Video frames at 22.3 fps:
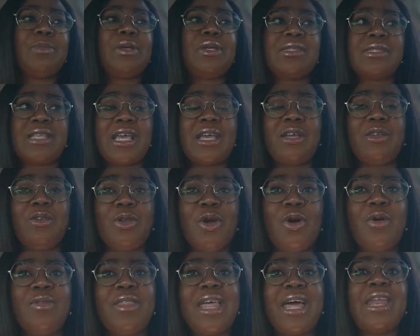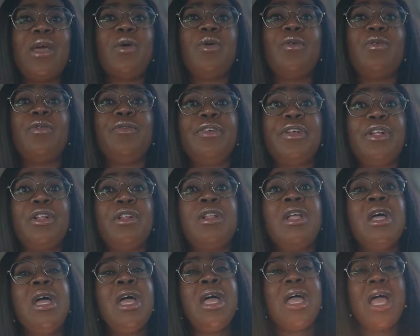because I know that it will feel
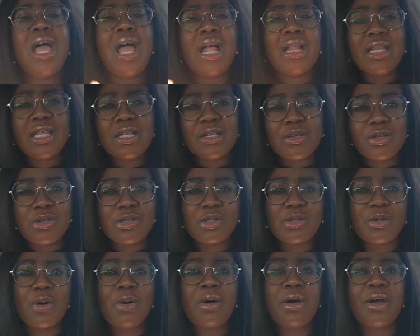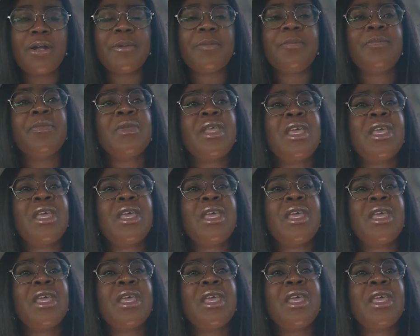a little sore.